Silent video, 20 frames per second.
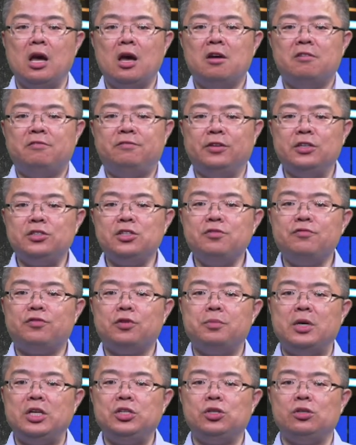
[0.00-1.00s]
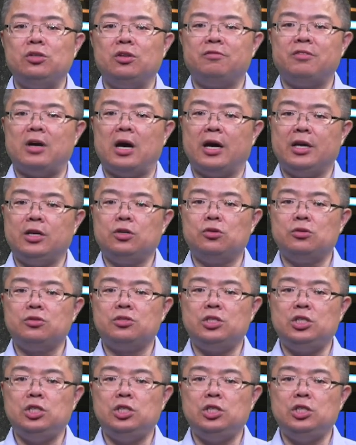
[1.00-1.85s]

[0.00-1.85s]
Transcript: Further information of ICOS,